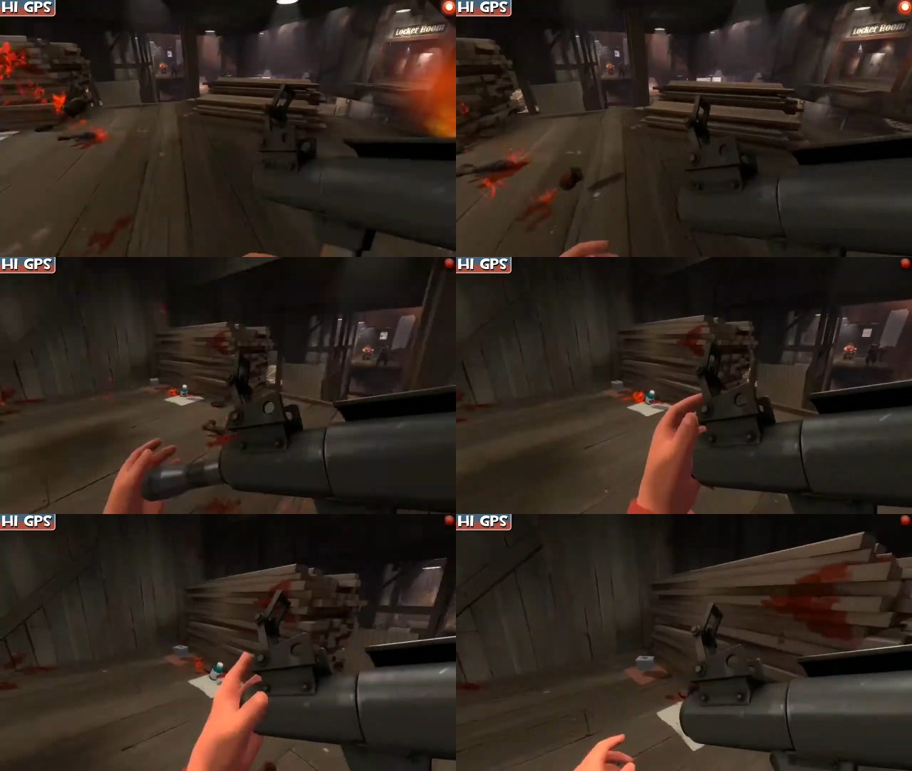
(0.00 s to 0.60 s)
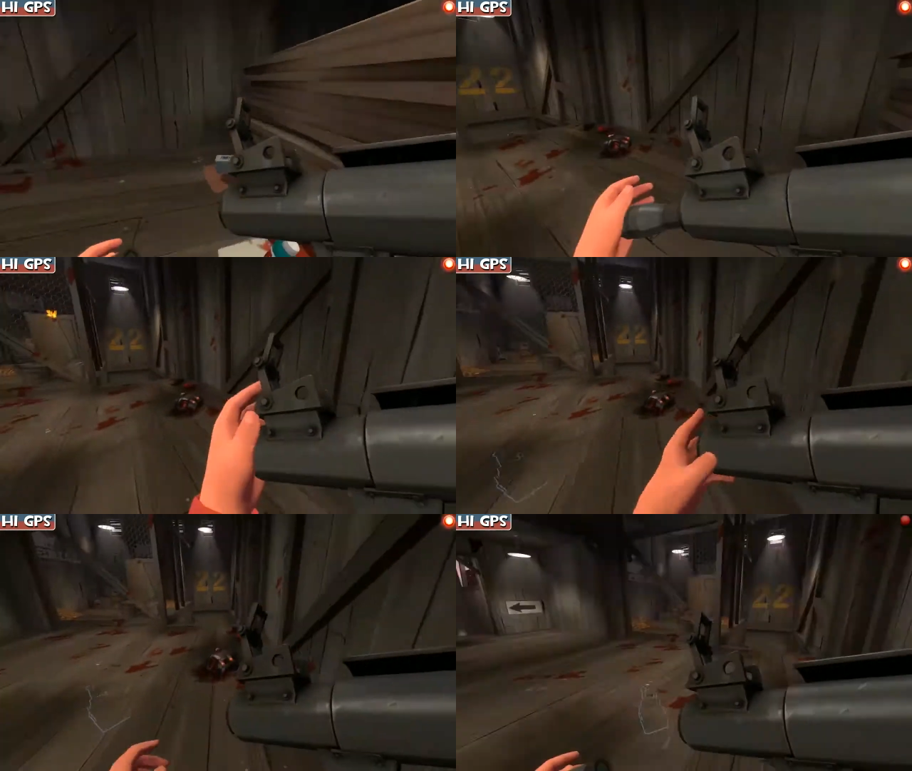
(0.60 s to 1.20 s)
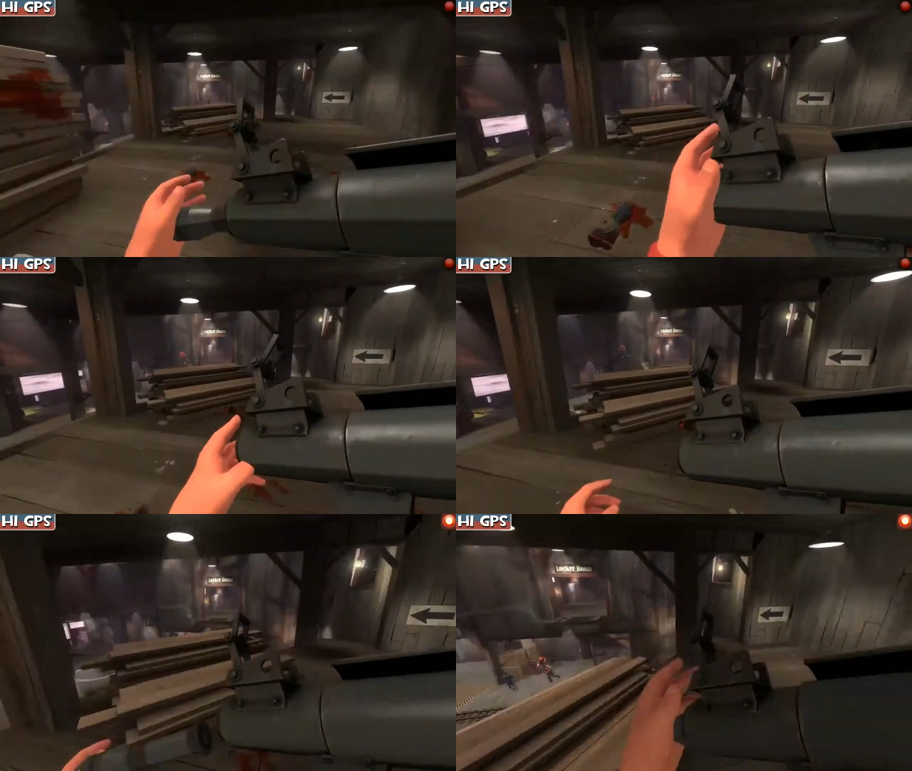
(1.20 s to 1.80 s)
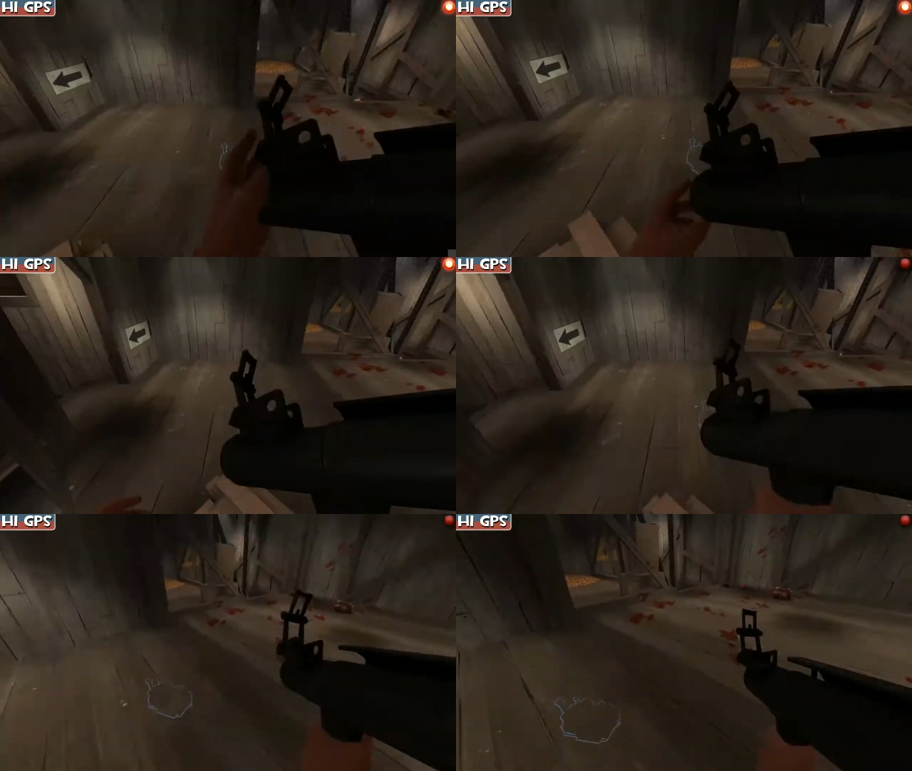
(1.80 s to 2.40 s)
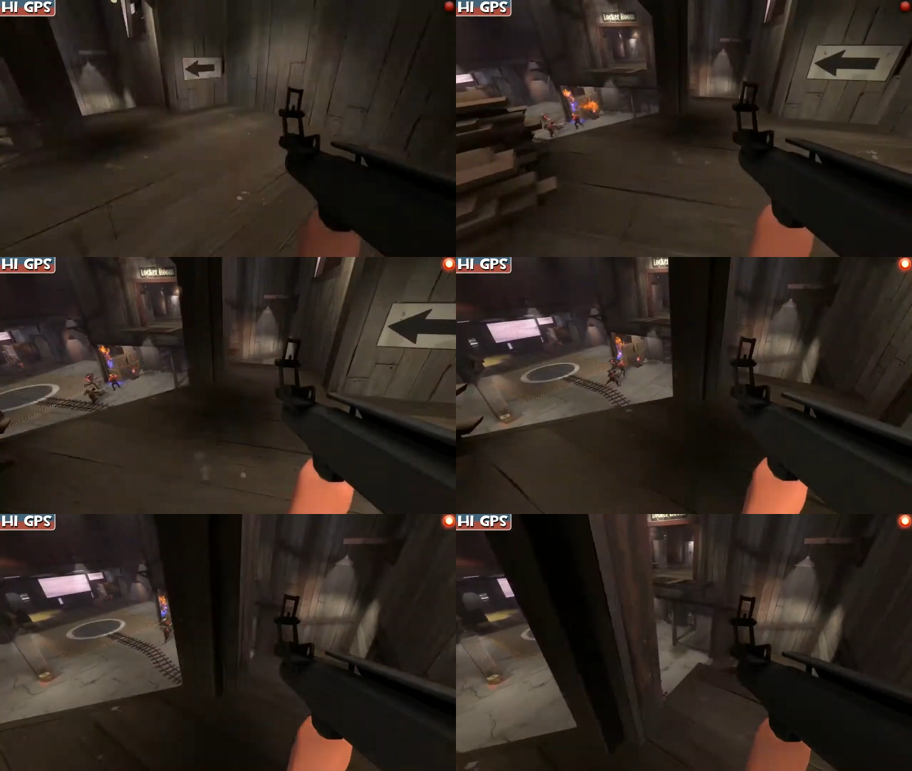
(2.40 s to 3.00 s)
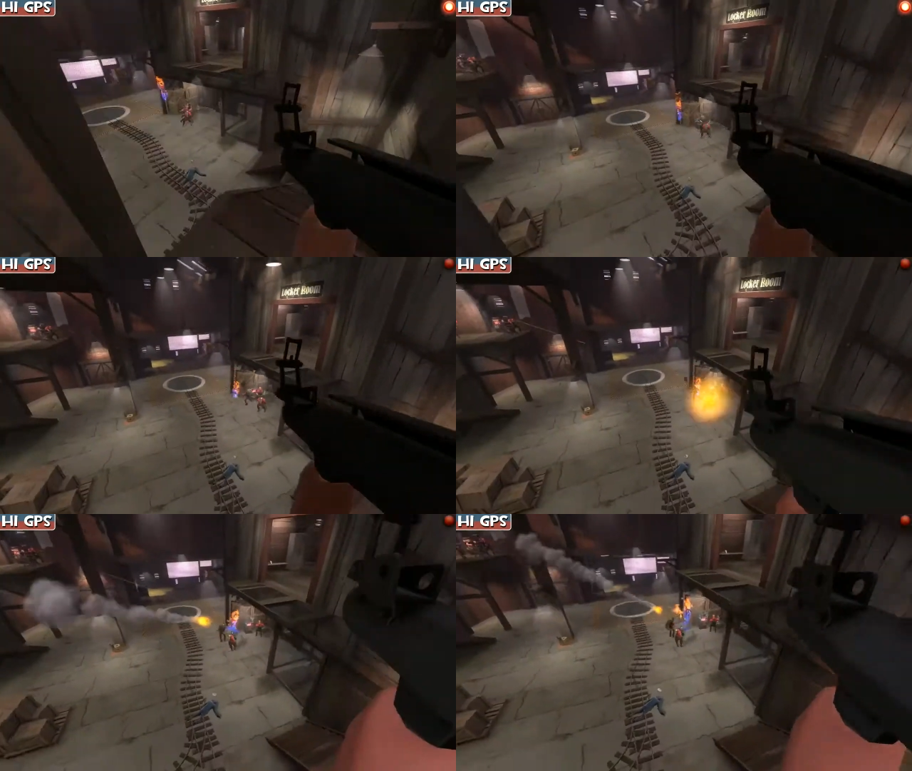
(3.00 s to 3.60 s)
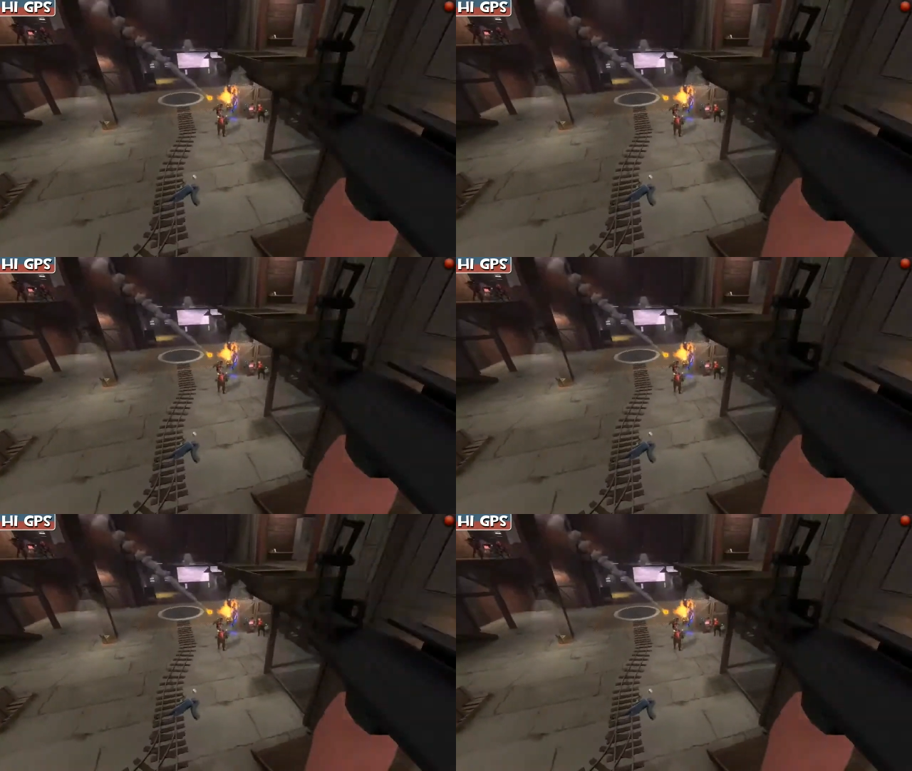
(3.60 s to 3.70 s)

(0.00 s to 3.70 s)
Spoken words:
No face is visible, so there are no lips to read.